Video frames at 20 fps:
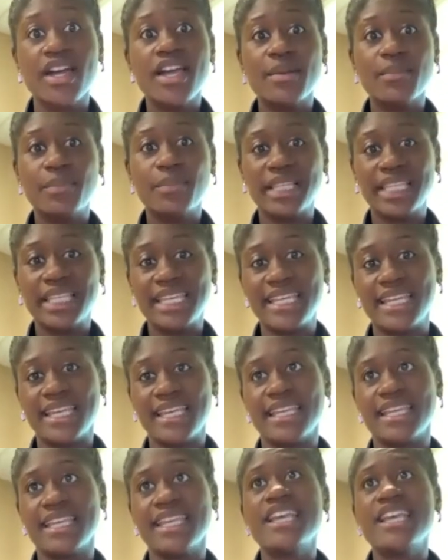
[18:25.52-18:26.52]

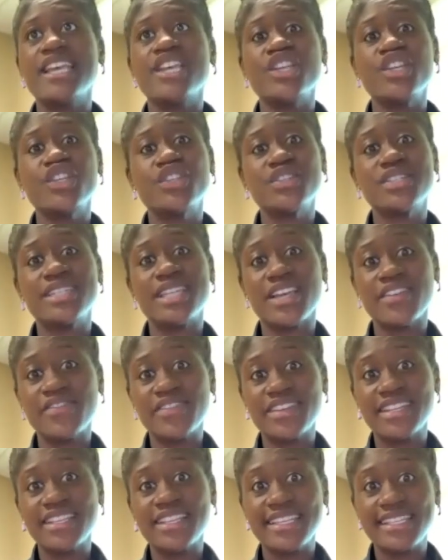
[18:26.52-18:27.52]
bleeding, you should
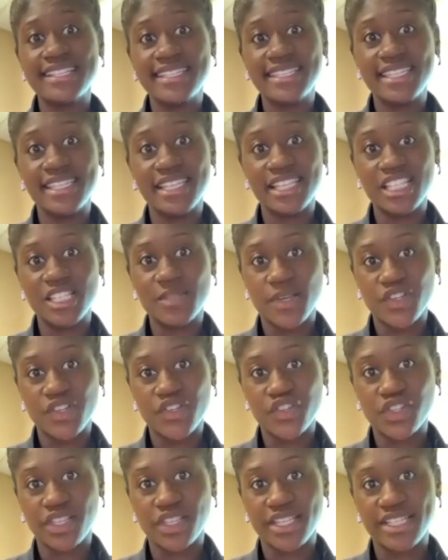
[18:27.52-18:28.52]
definitely see a
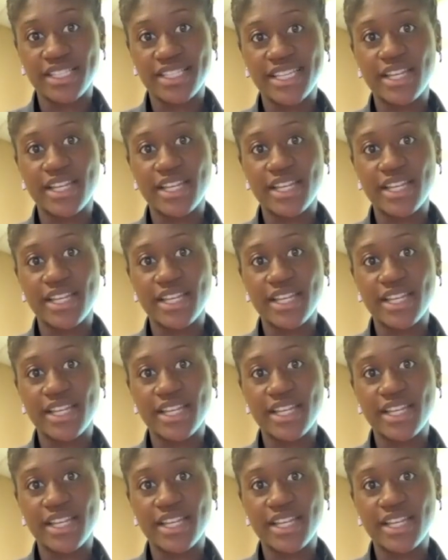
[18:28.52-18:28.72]
specialist.